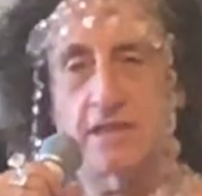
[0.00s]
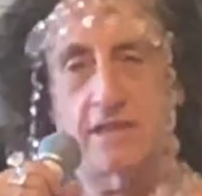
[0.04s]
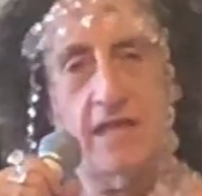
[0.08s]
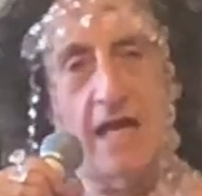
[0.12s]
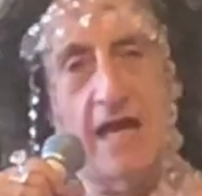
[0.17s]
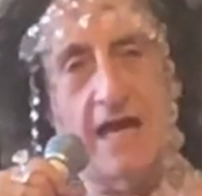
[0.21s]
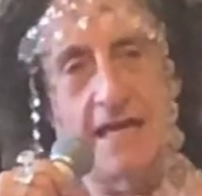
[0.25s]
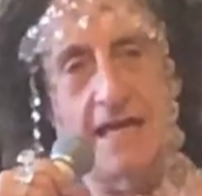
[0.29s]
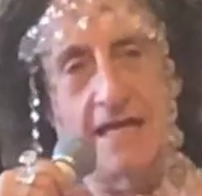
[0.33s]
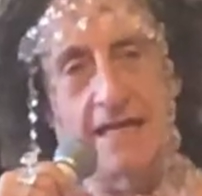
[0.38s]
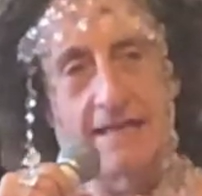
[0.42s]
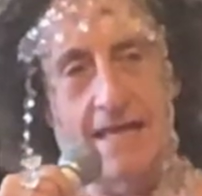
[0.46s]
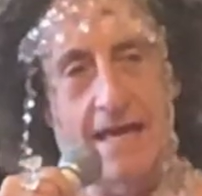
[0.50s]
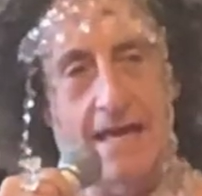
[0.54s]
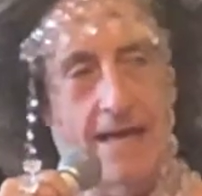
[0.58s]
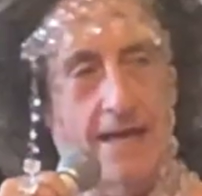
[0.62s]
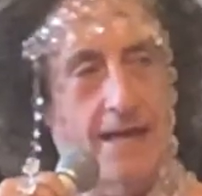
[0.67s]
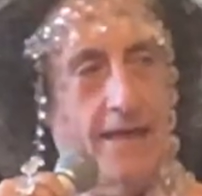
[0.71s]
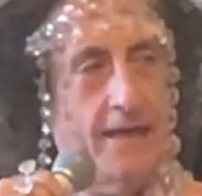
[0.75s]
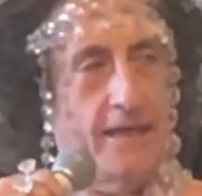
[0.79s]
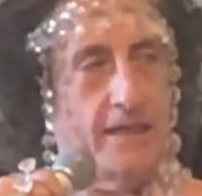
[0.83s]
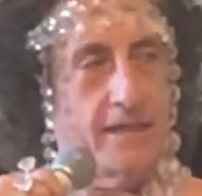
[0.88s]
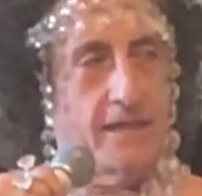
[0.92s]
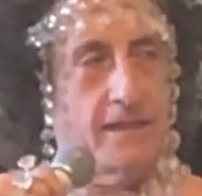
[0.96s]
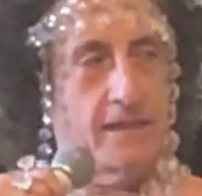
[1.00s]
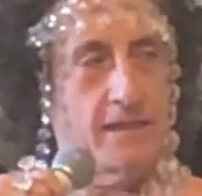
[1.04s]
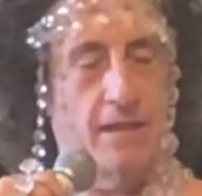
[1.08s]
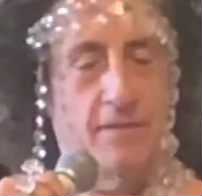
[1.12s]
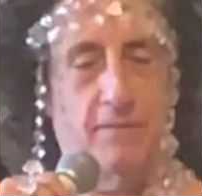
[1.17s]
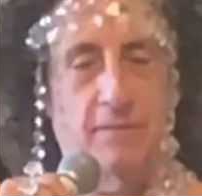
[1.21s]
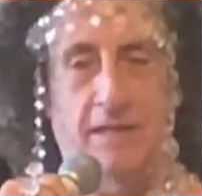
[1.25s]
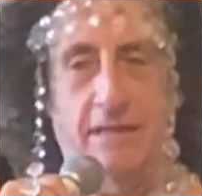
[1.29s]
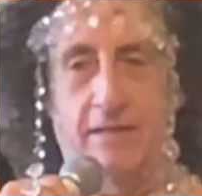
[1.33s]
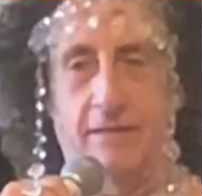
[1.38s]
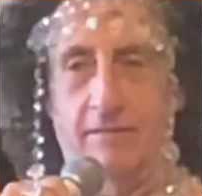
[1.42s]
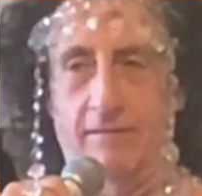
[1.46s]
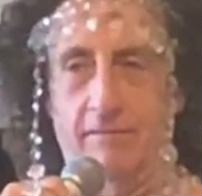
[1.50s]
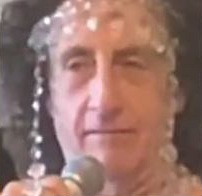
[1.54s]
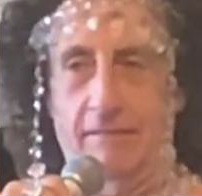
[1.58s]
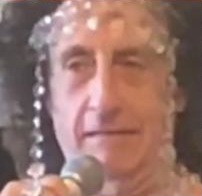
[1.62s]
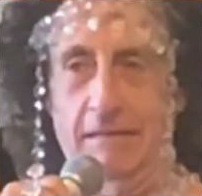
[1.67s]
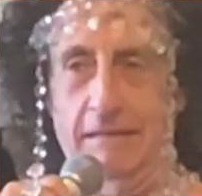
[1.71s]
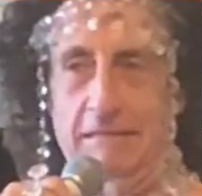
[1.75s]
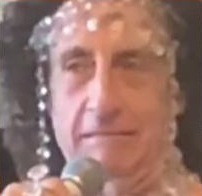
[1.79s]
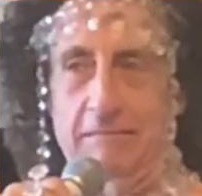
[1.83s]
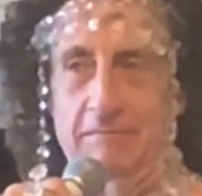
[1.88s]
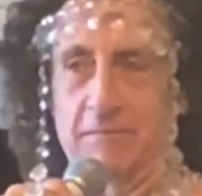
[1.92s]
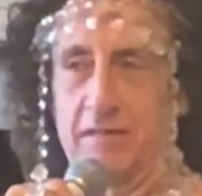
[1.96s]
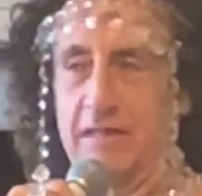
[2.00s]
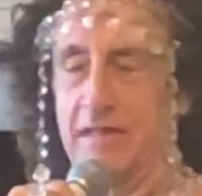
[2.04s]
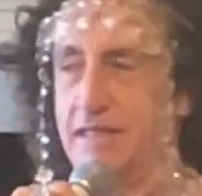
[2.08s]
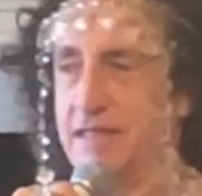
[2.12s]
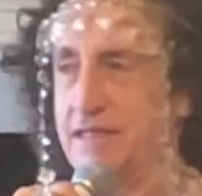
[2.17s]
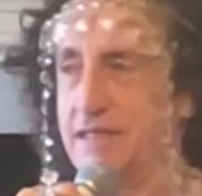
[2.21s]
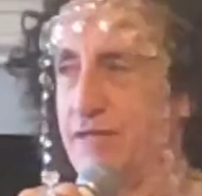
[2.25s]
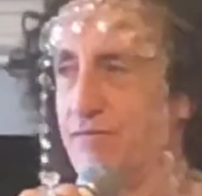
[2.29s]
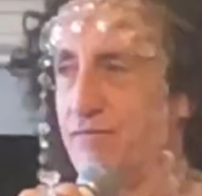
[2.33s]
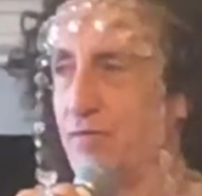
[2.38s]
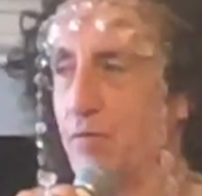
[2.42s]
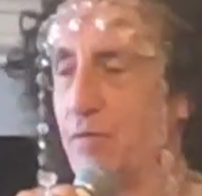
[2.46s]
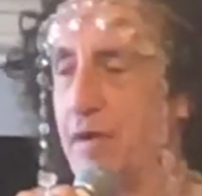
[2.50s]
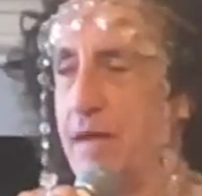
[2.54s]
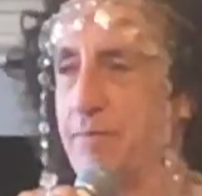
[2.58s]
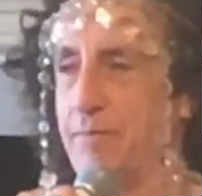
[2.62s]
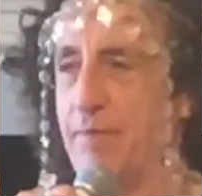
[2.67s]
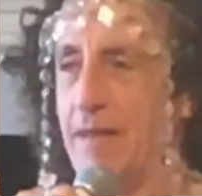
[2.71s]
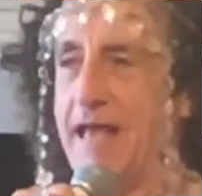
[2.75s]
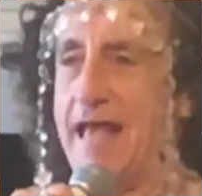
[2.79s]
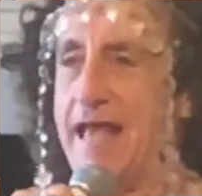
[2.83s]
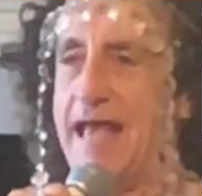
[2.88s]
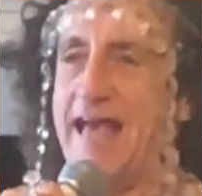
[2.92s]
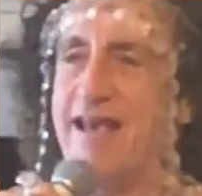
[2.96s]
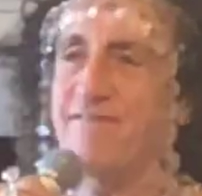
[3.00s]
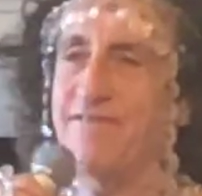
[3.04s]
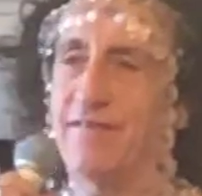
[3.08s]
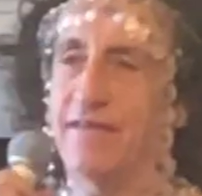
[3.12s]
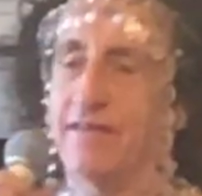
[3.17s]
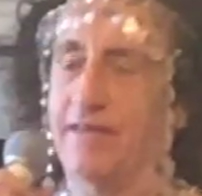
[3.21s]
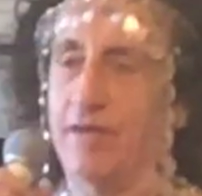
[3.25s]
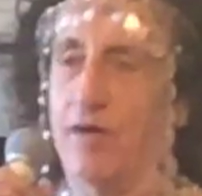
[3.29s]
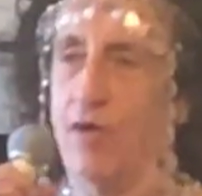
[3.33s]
Saying that, I mean, in a different way, but heaven